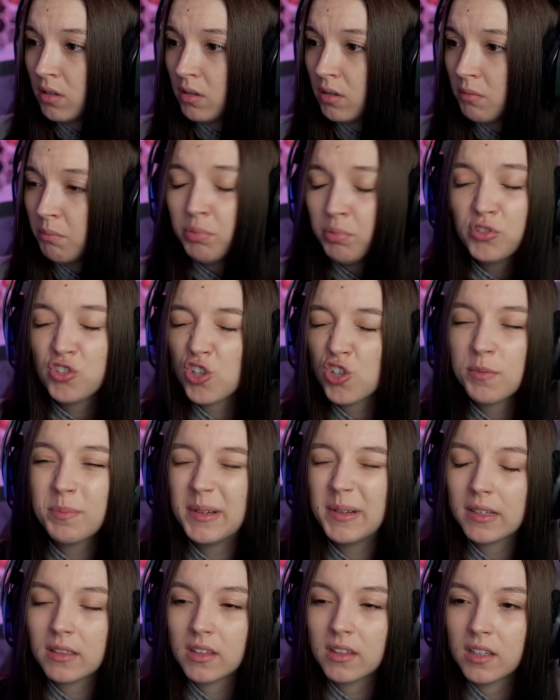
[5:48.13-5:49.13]
Put your
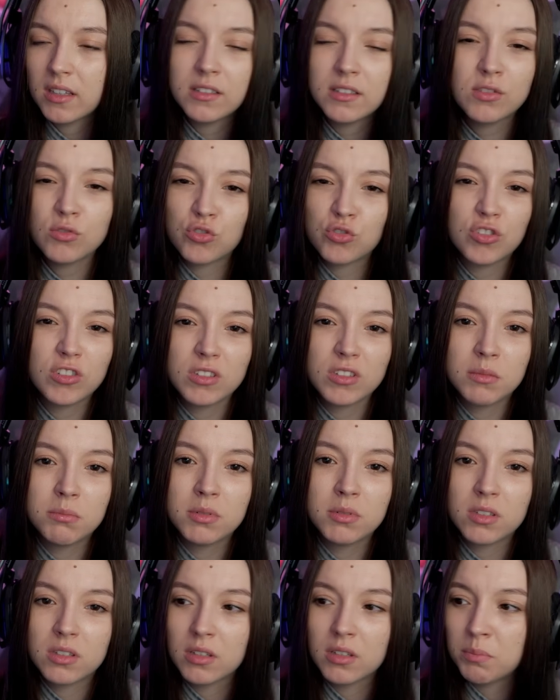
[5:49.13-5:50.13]
birthday, it's usually the
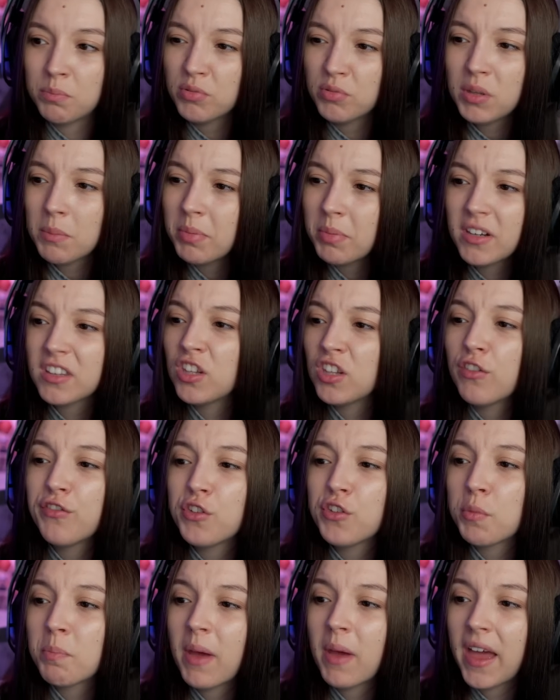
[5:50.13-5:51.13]
birthday. Put the birthday of
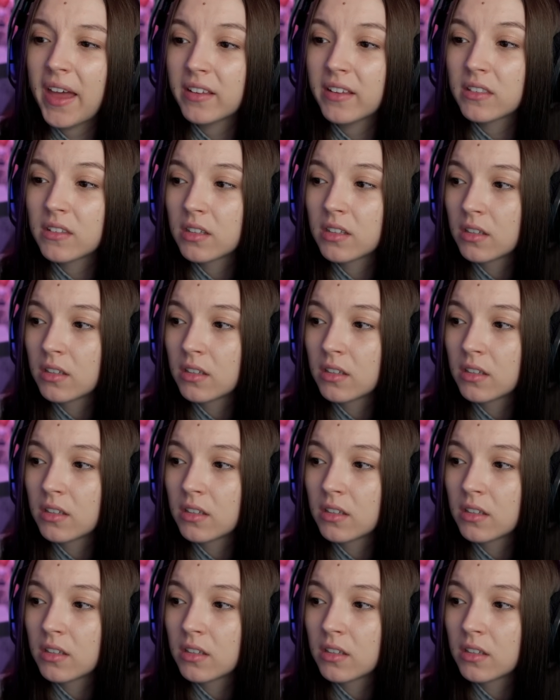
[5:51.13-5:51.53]
your pet.